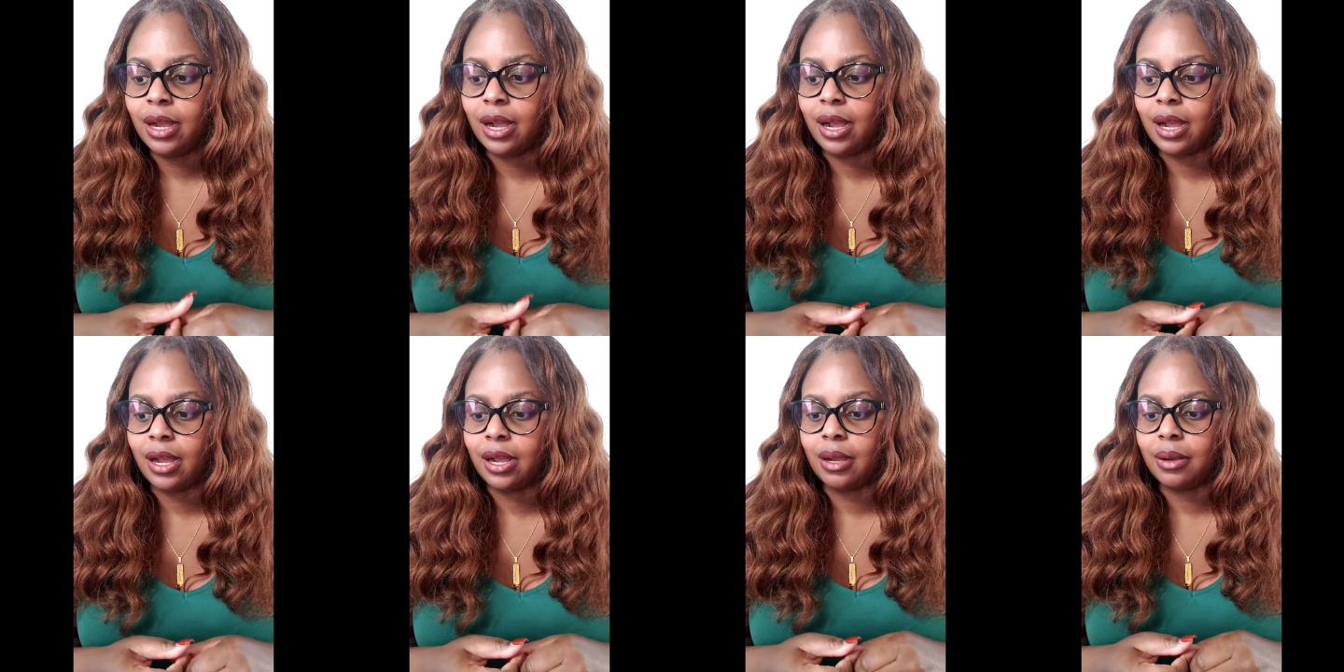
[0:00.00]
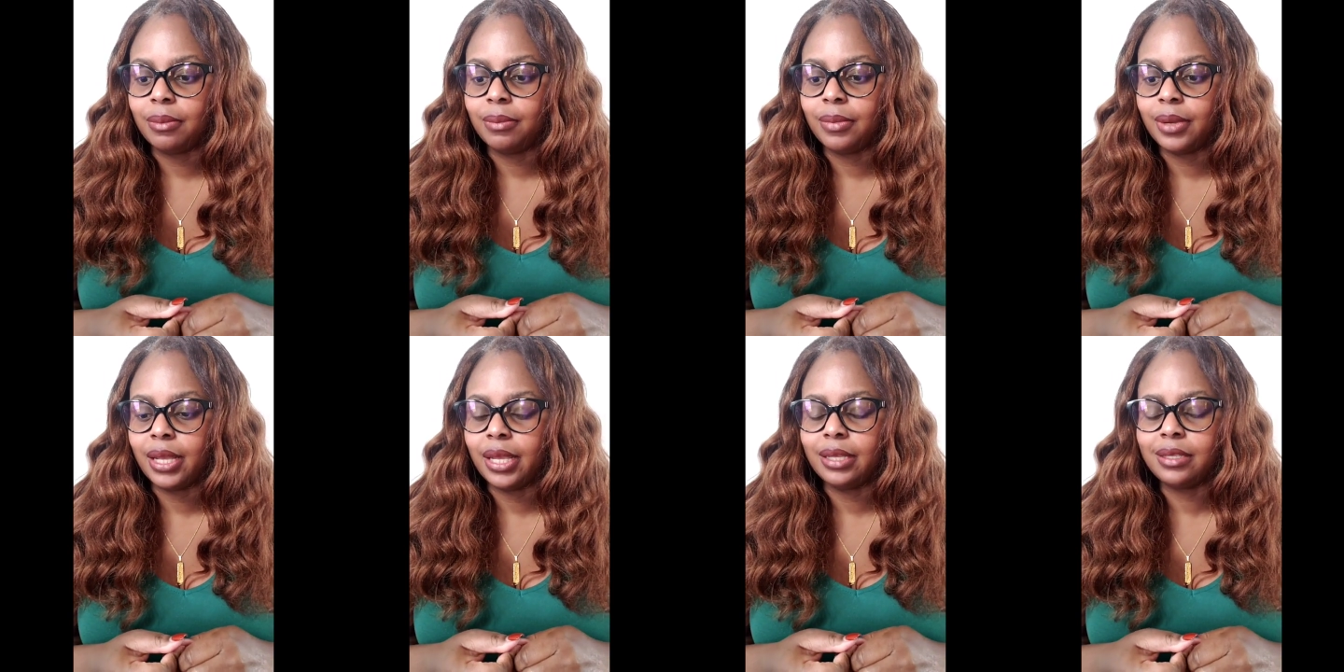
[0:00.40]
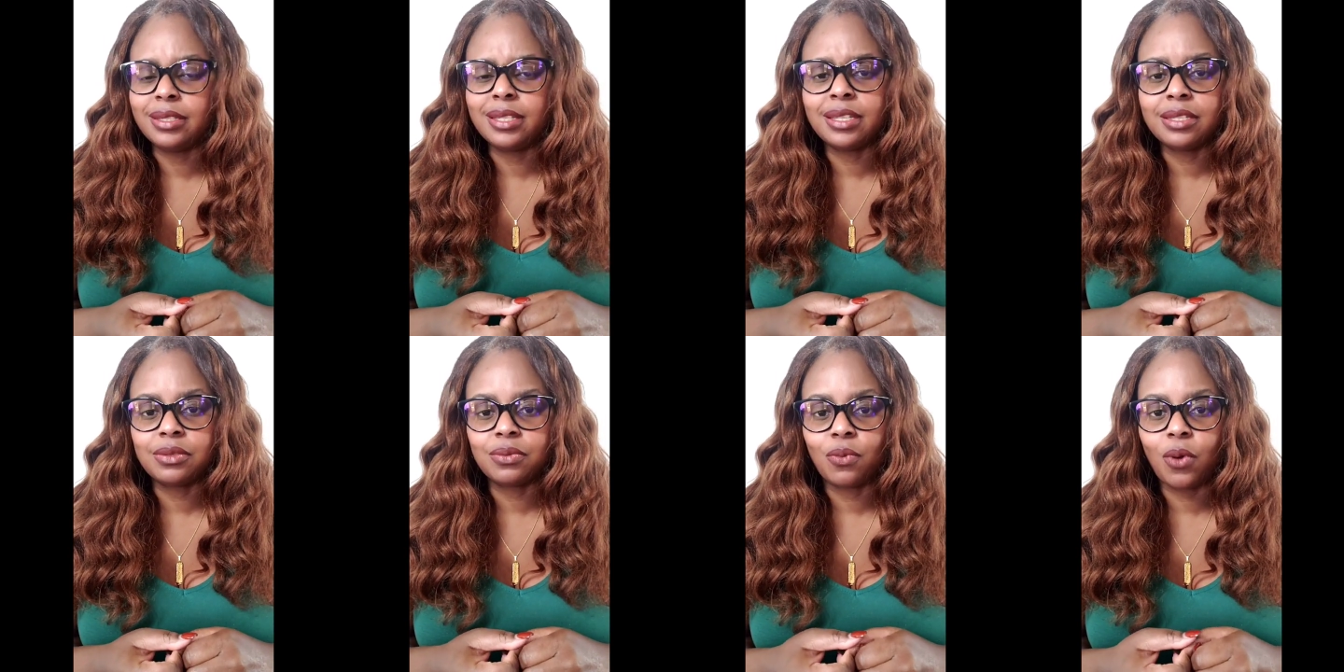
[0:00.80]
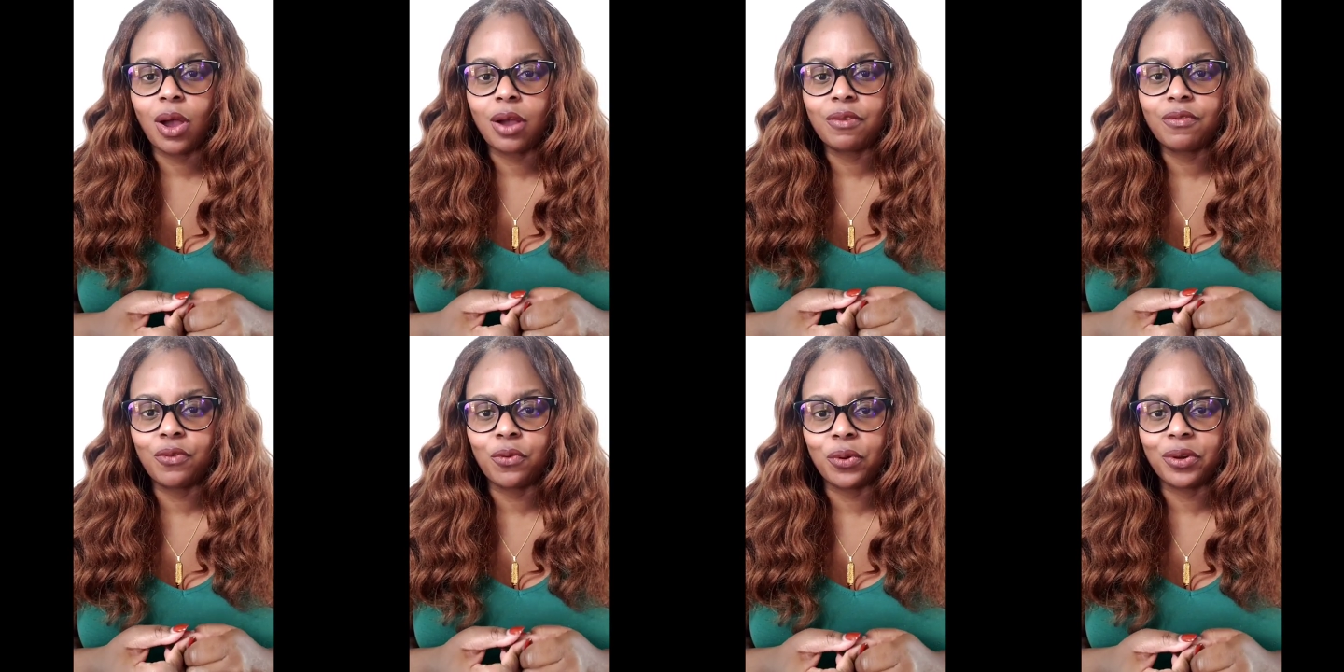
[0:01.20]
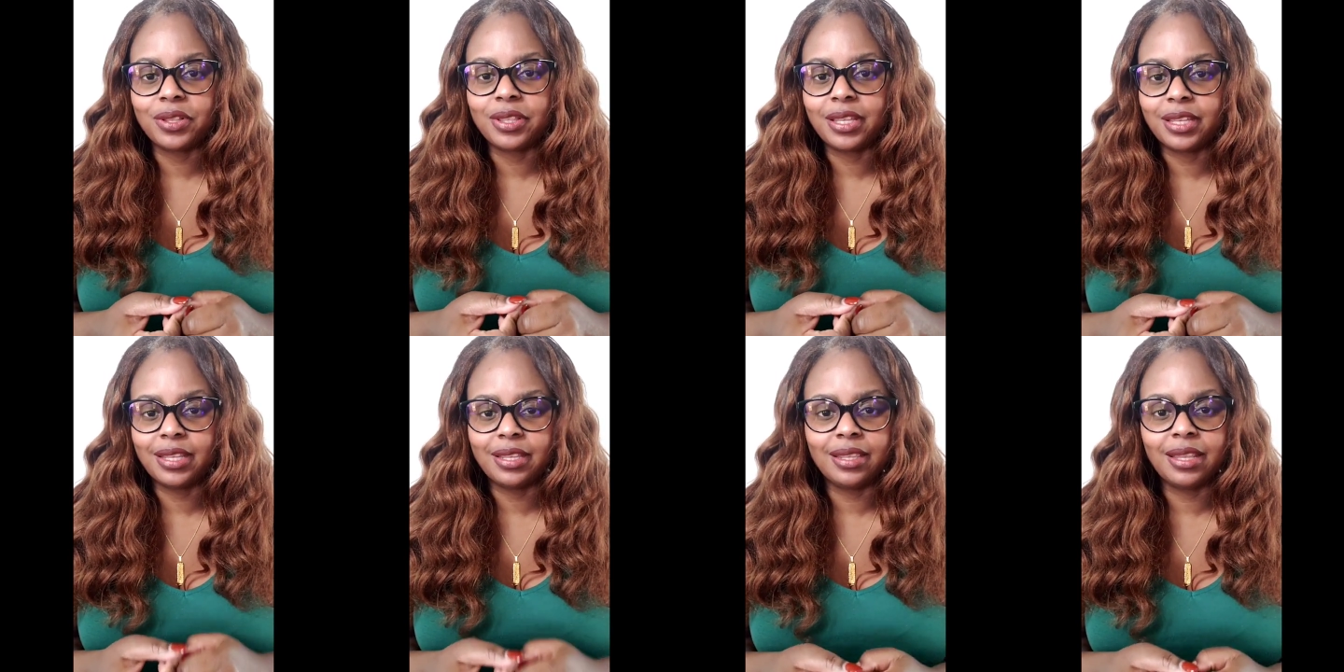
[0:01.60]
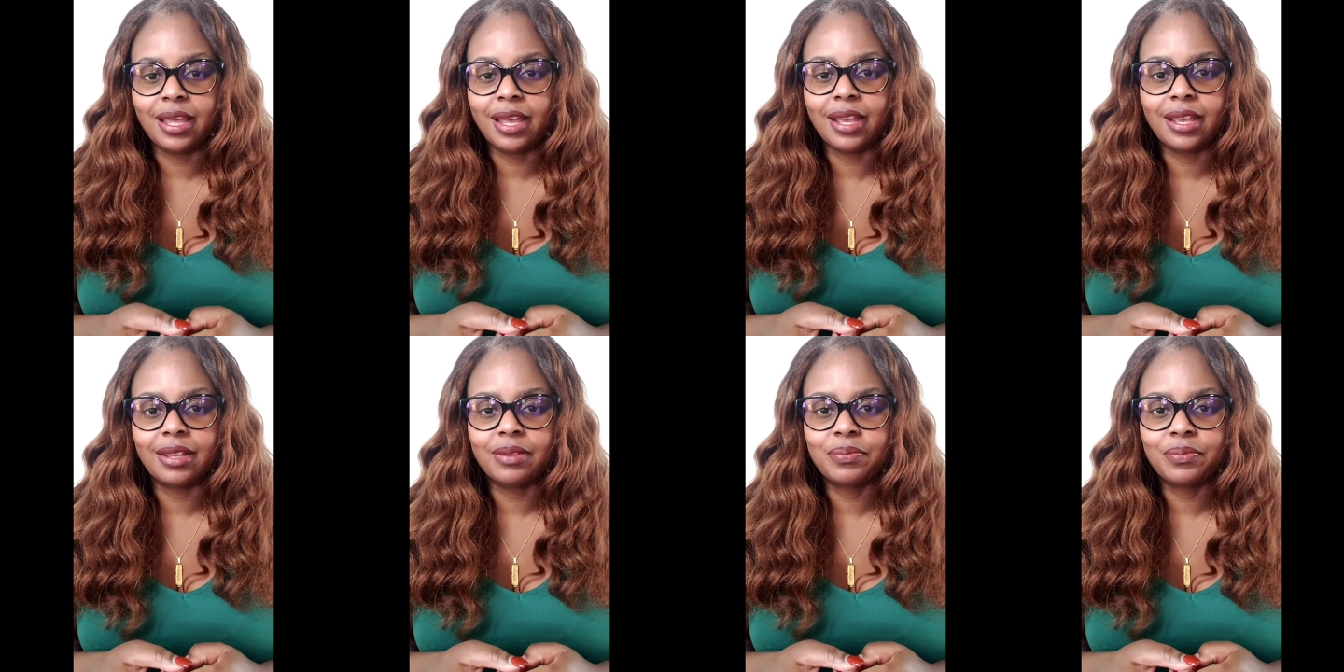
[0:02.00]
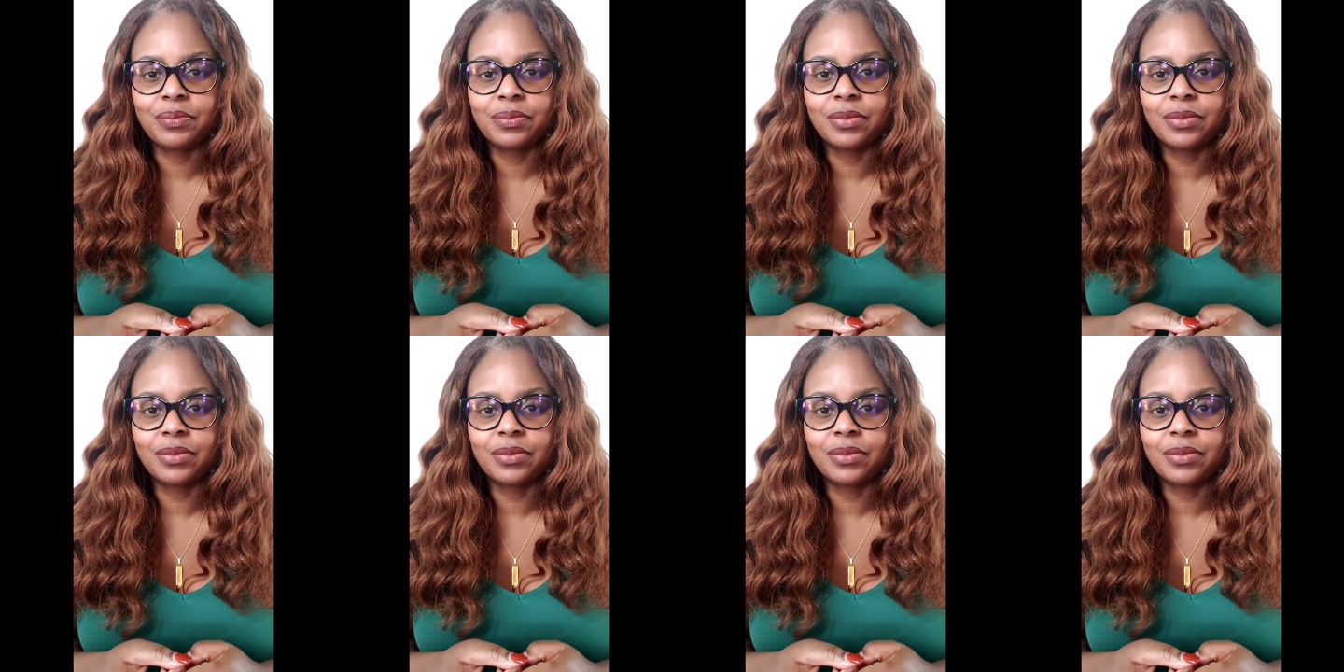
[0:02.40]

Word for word: um, and just walk forth in that.